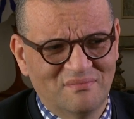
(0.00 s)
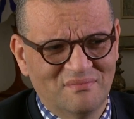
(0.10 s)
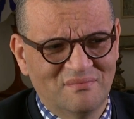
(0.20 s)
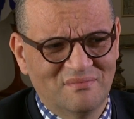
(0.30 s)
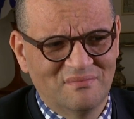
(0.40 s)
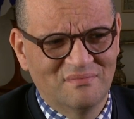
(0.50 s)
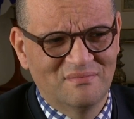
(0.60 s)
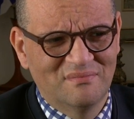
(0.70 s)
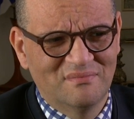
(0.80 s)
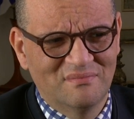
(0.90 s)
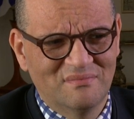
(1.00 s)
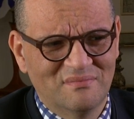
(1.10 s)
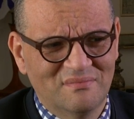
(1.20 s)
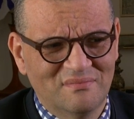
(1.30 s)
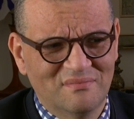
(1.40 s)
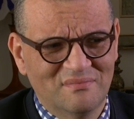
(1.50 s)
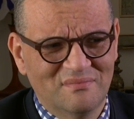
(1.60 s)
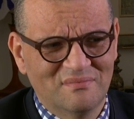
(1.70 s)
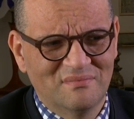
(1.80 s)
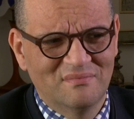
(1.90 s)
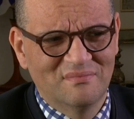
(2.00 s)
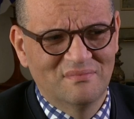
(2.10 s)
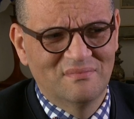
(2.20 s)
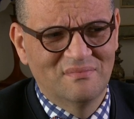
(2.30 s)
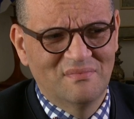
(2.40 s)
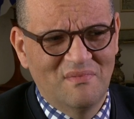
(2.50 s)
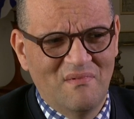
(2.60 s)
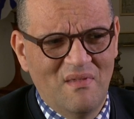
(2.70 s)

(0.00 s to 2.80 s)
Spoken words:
Nothing is said.